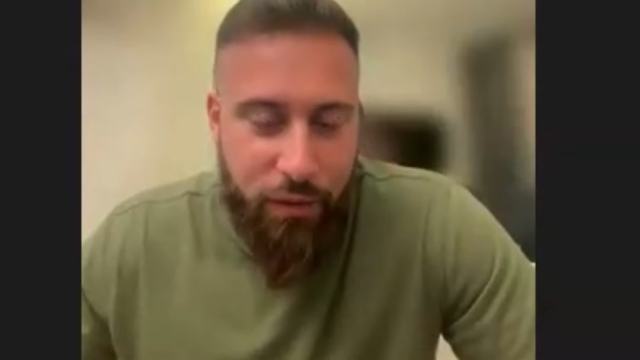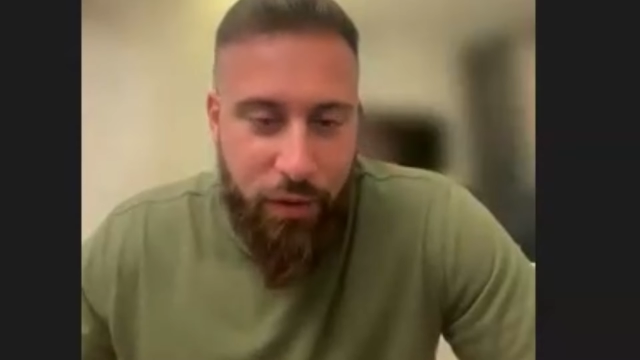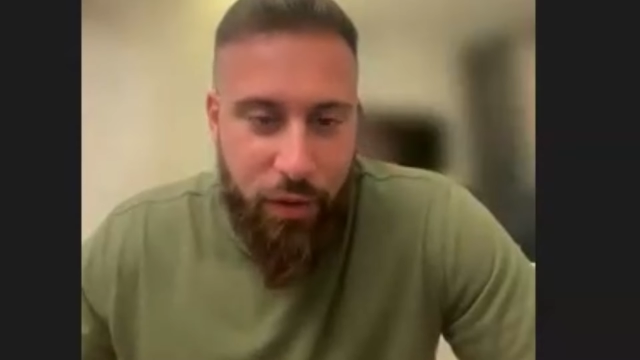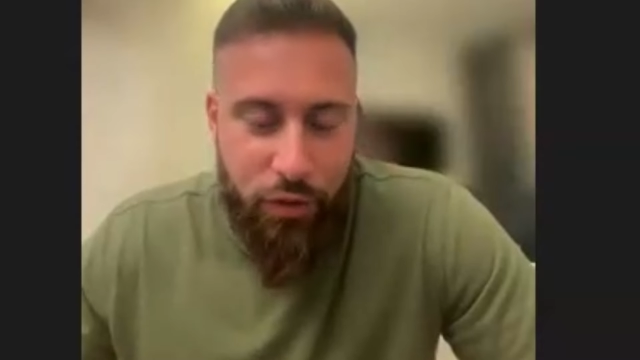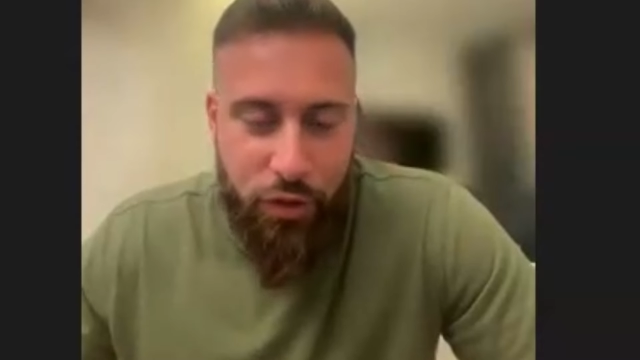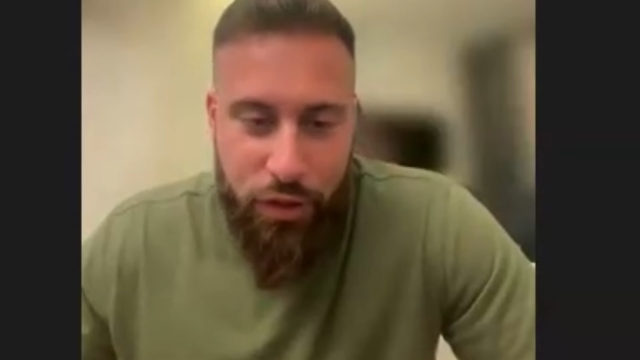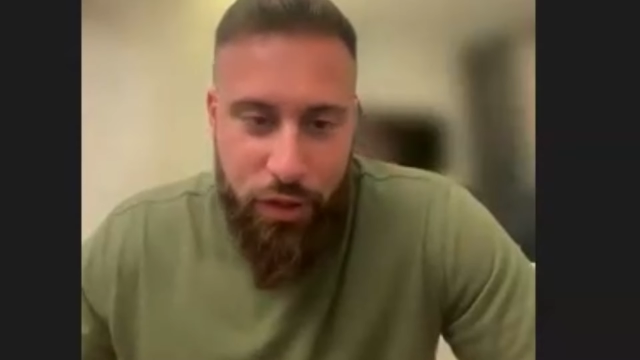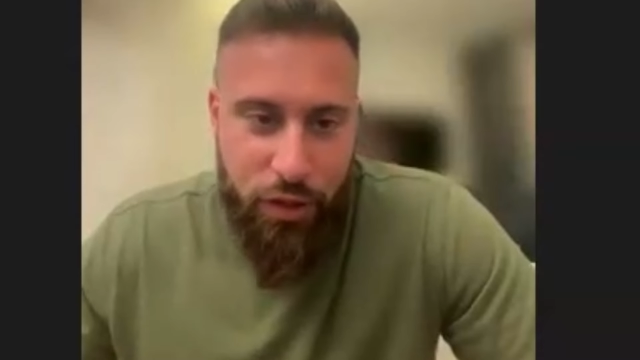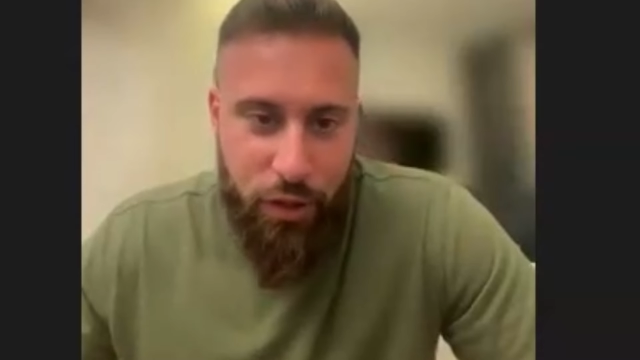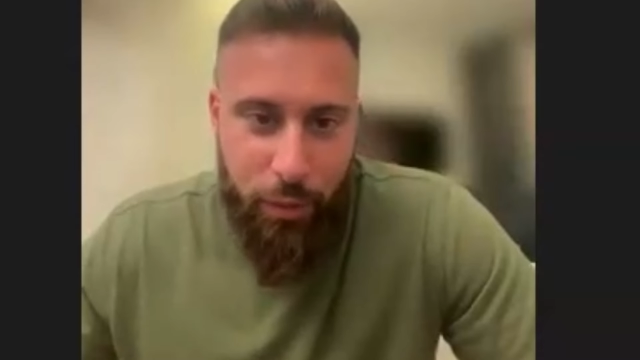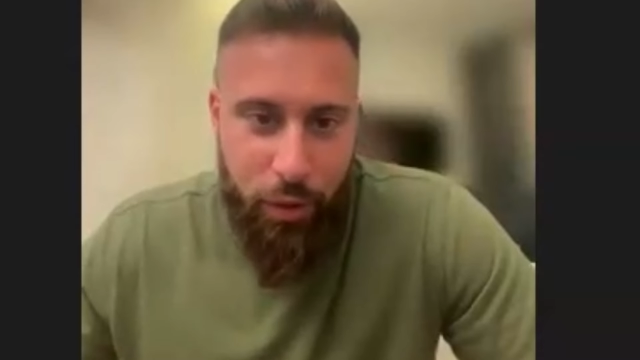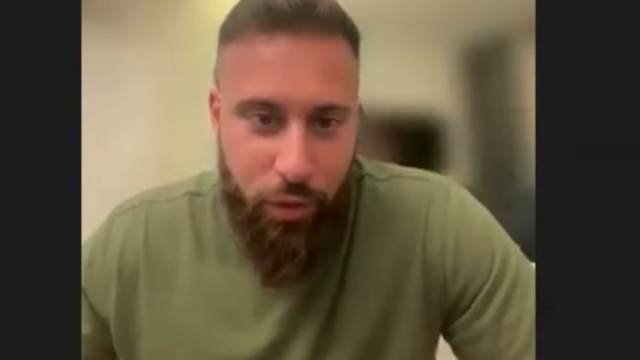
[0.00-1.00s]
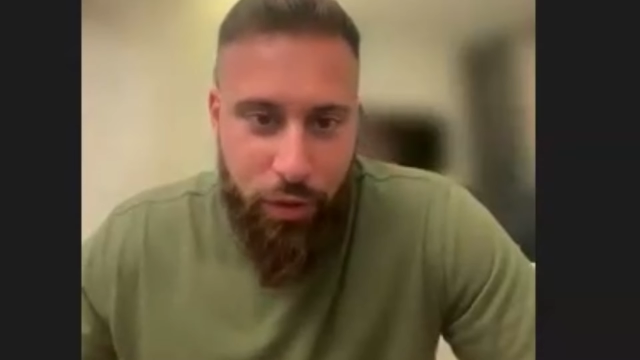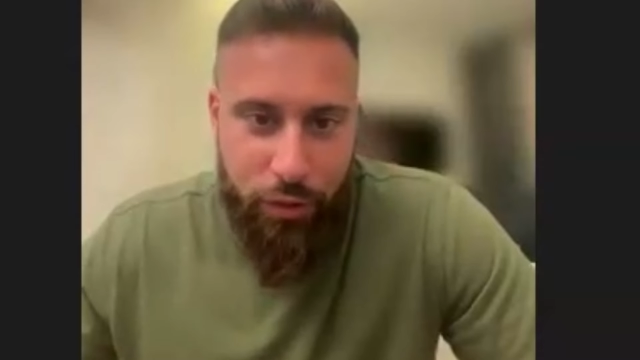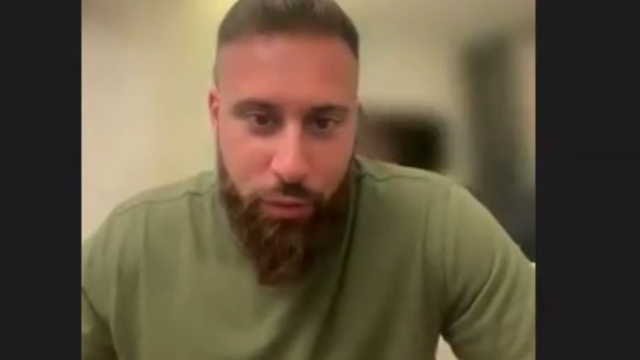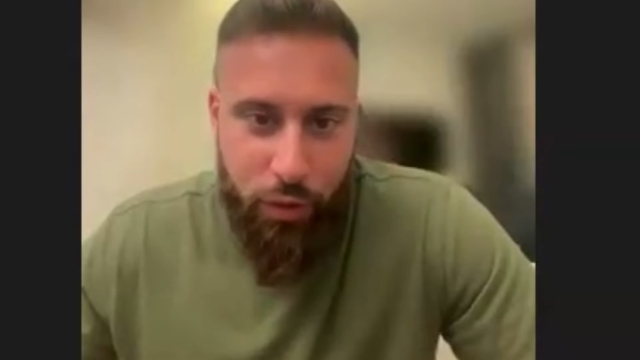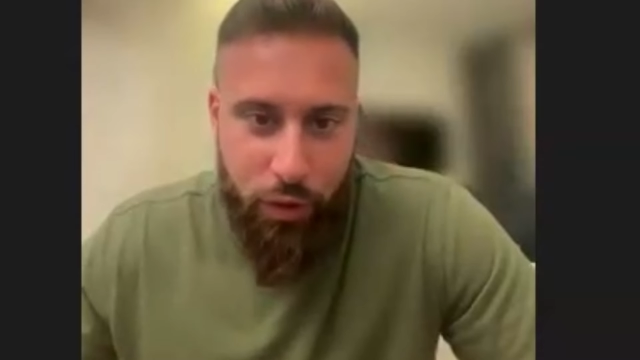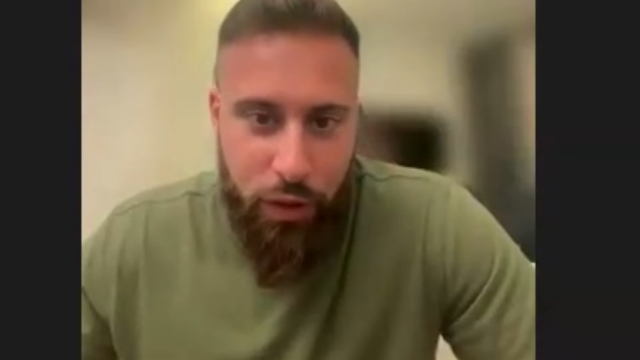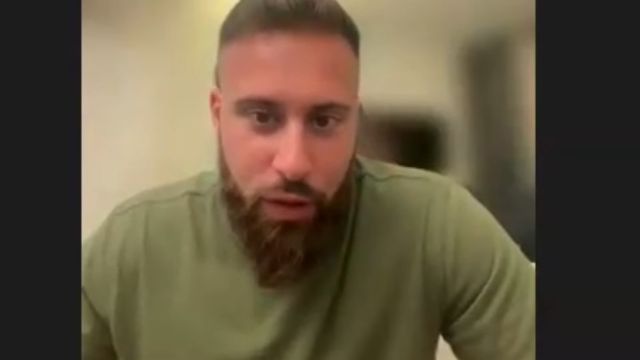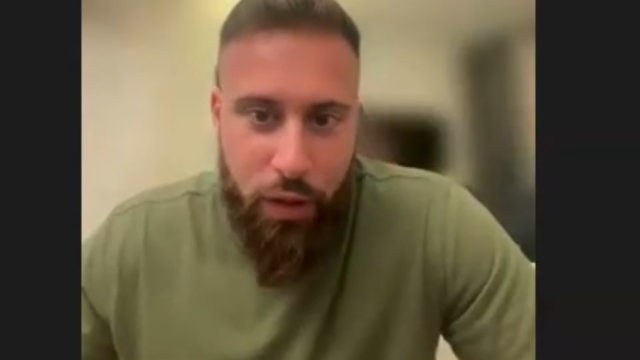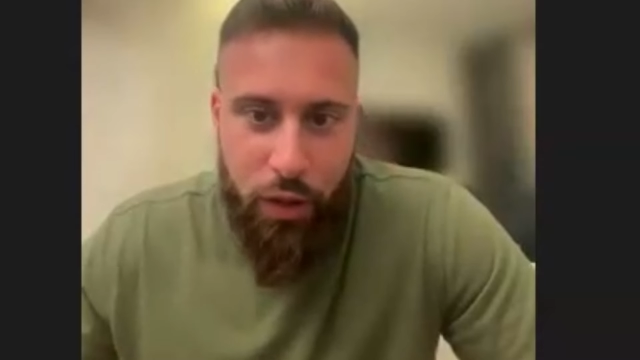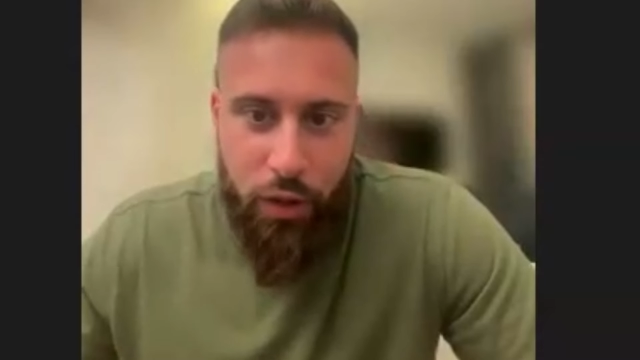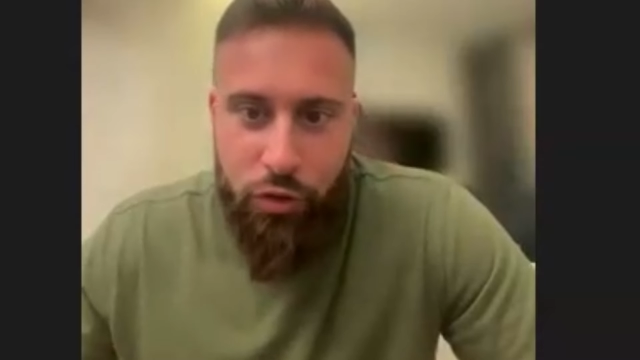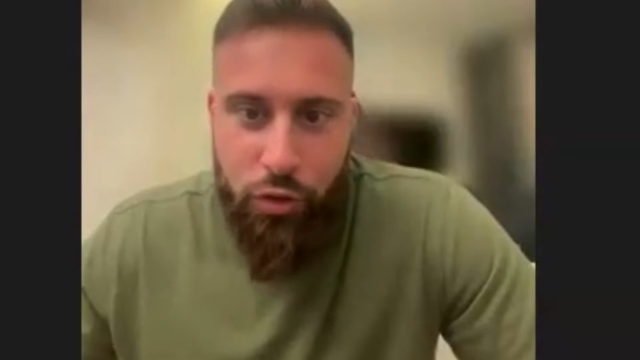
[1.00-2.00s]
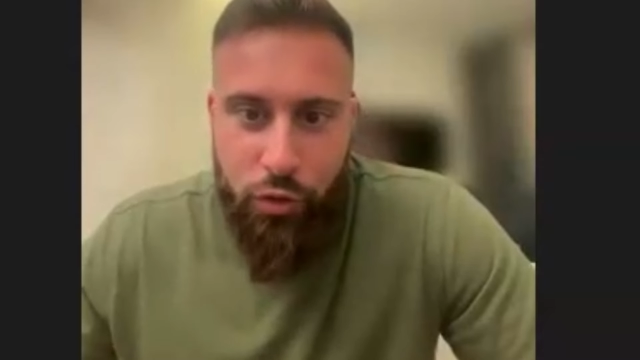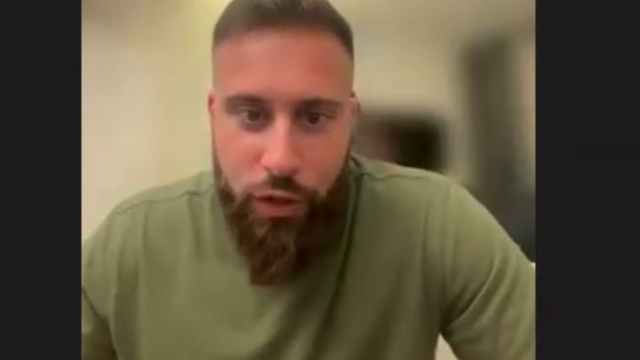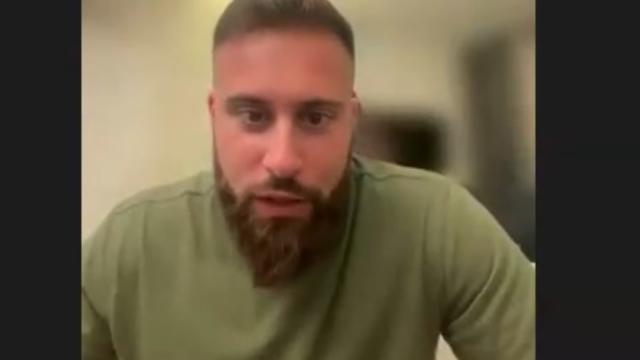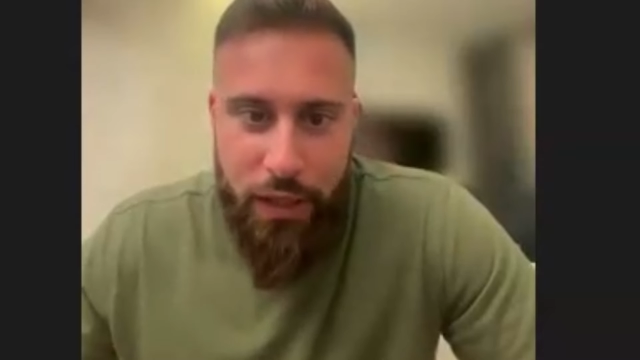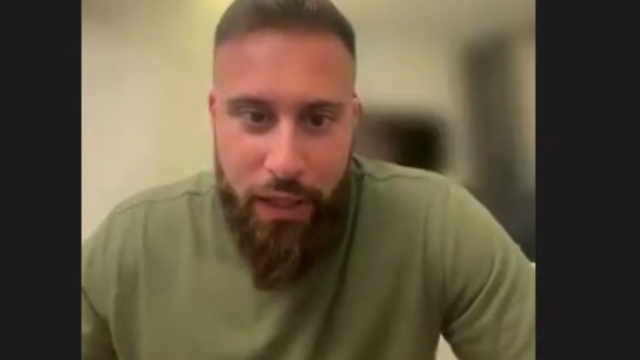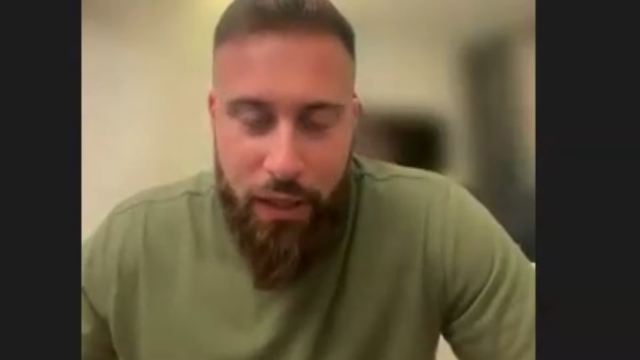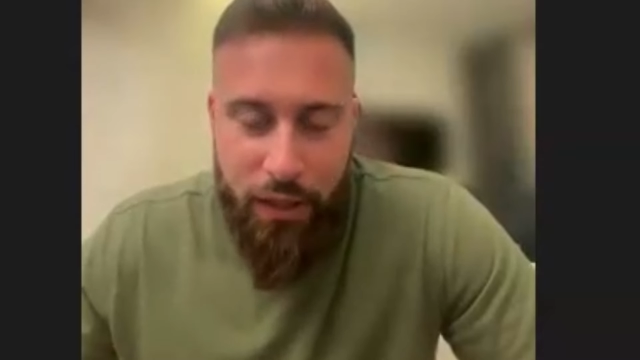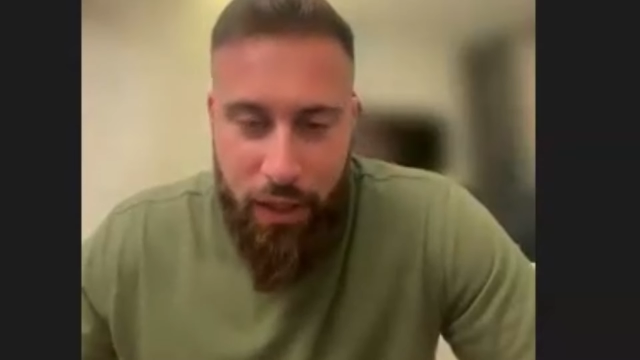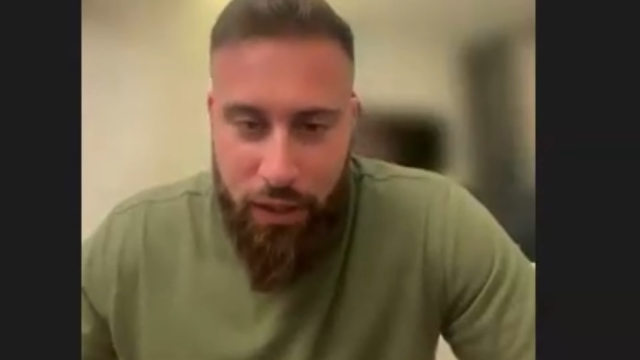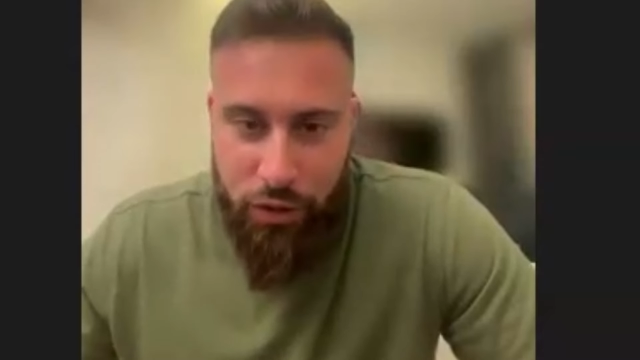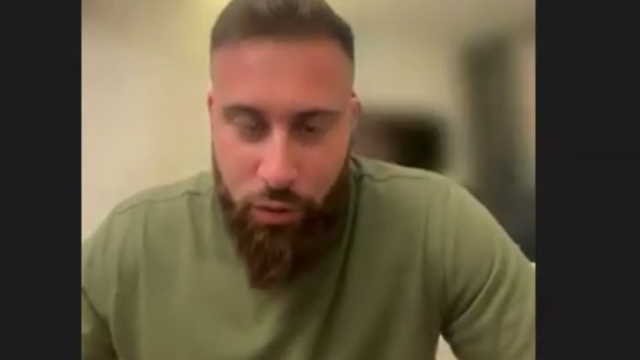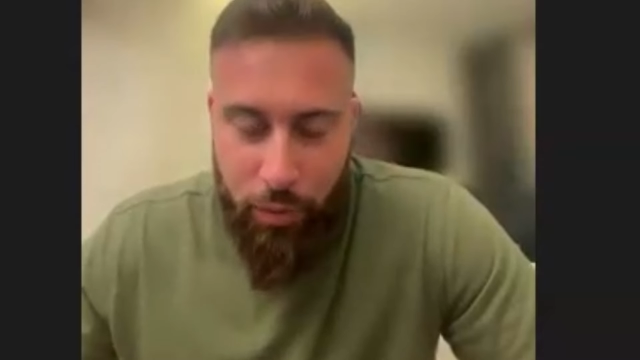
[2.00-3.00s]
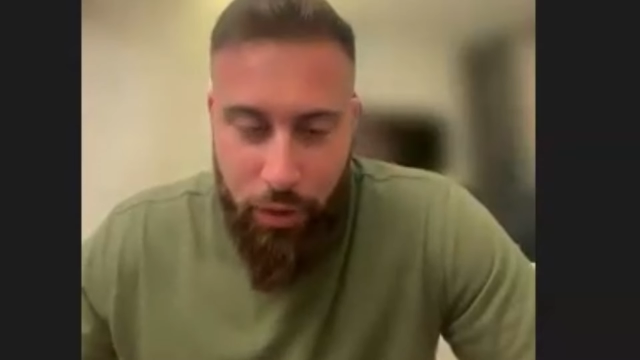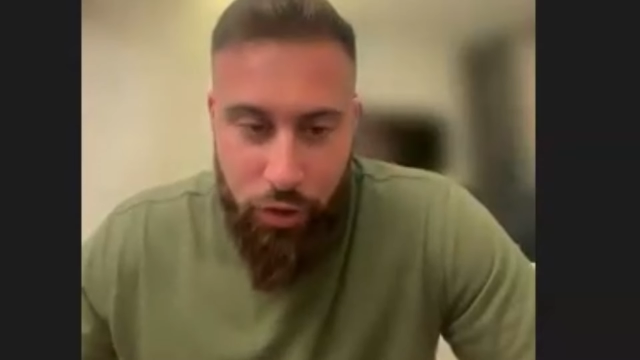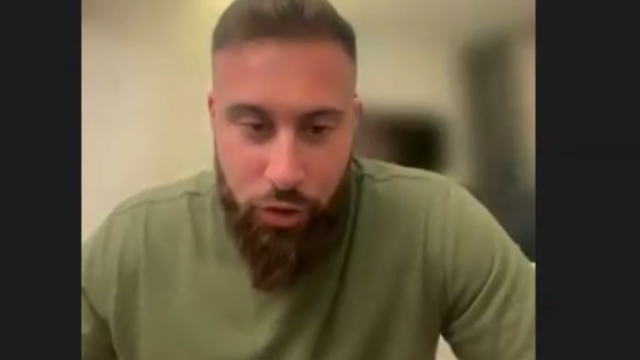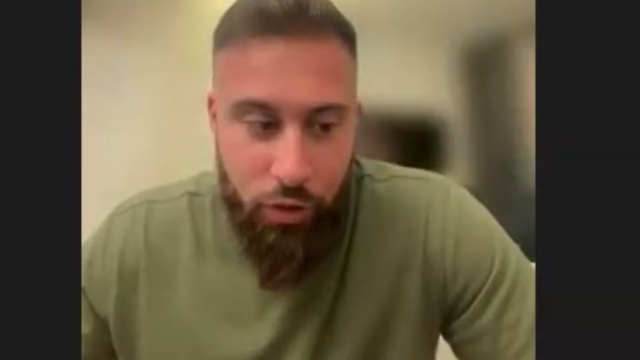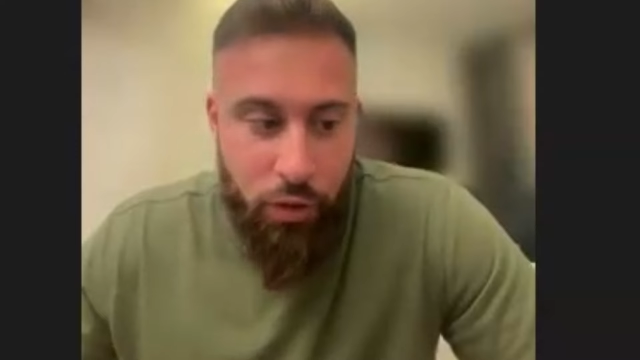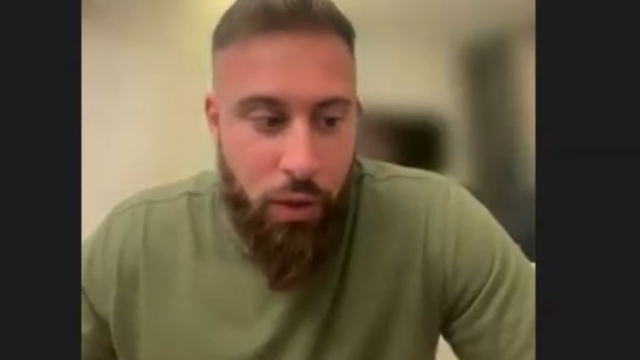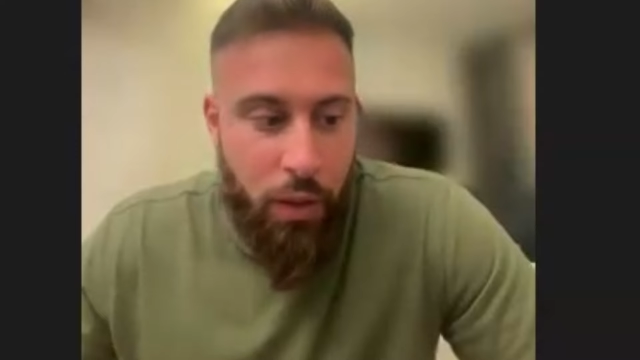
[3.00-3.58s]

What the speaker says: you know, just as someone who doesn't really do the day to day so much.